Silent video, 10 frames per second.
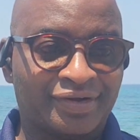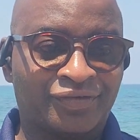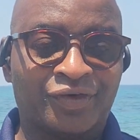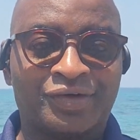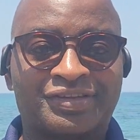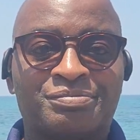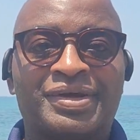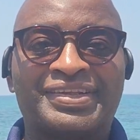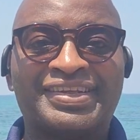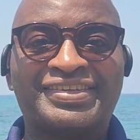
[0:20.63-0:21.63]
for its
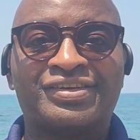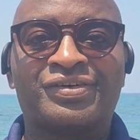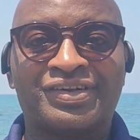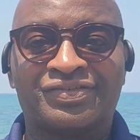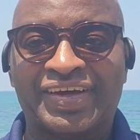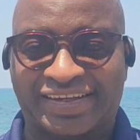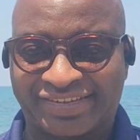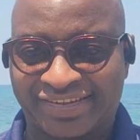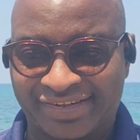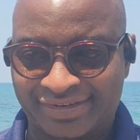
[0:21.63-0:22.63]
medicinal
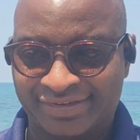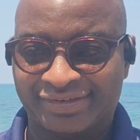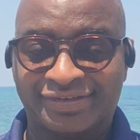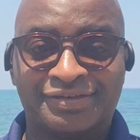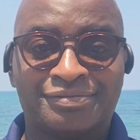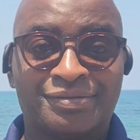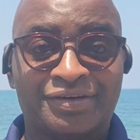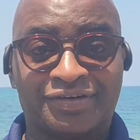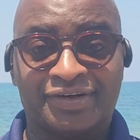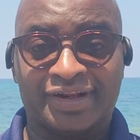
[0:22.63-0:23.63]
effect.
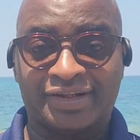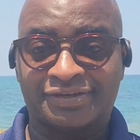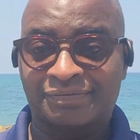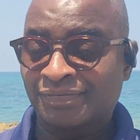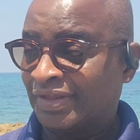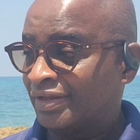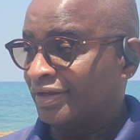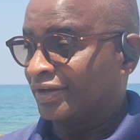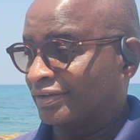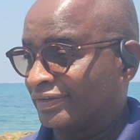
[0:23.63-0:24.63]
Believe it or not.
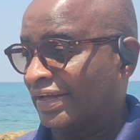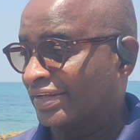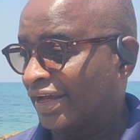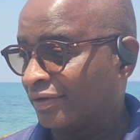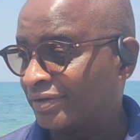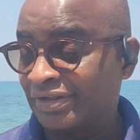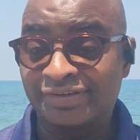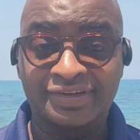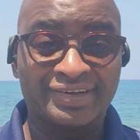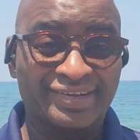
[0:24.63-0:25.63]
Right now, it
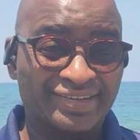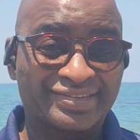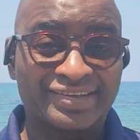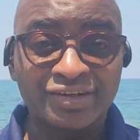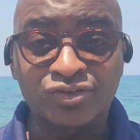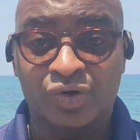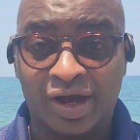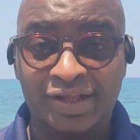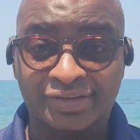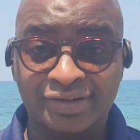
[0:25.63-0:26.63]
is still too
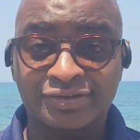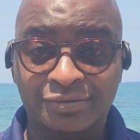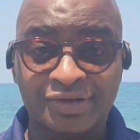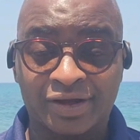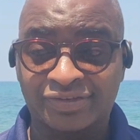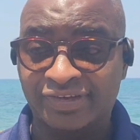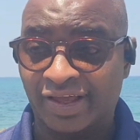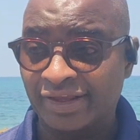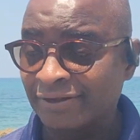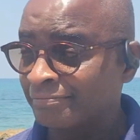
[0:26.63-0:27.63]
hot to be
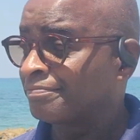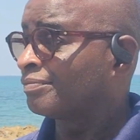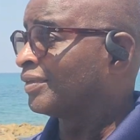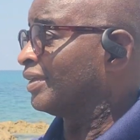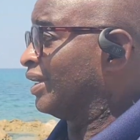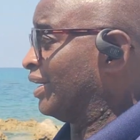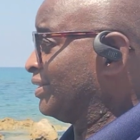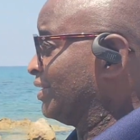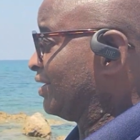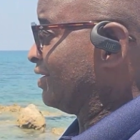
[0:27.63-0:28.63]
outside,
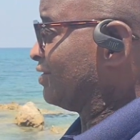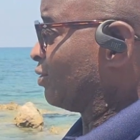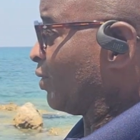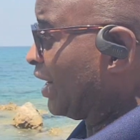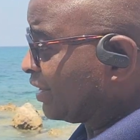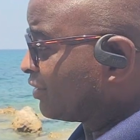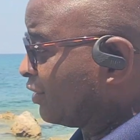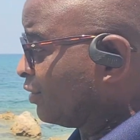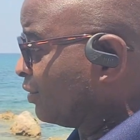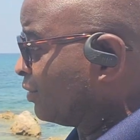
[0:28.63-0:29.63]
and it is way
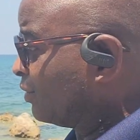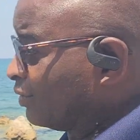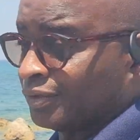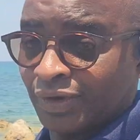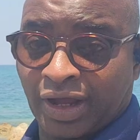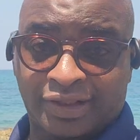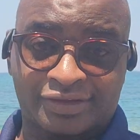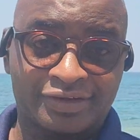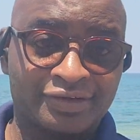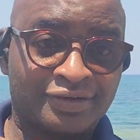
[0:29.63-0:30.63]
too hot
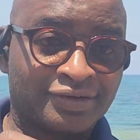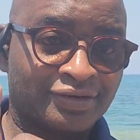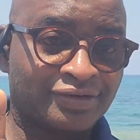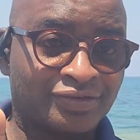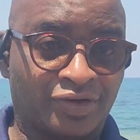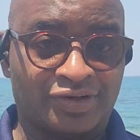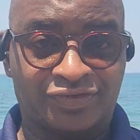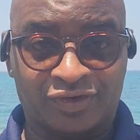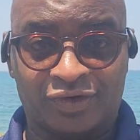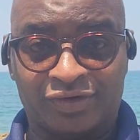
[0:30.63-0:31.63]
for the
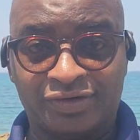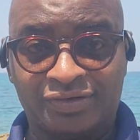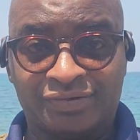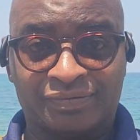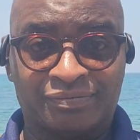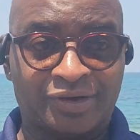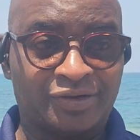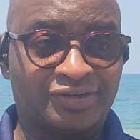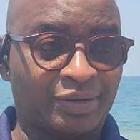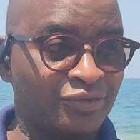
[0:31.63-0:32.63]
phone
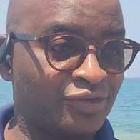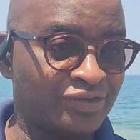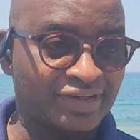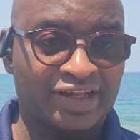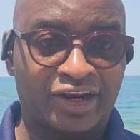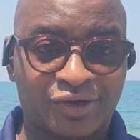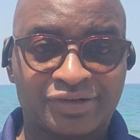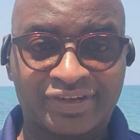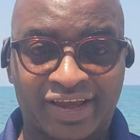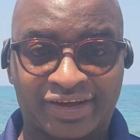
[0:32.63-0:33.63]
because I'm using a low
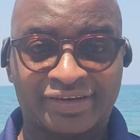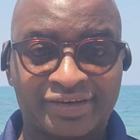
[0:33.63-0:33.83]
tech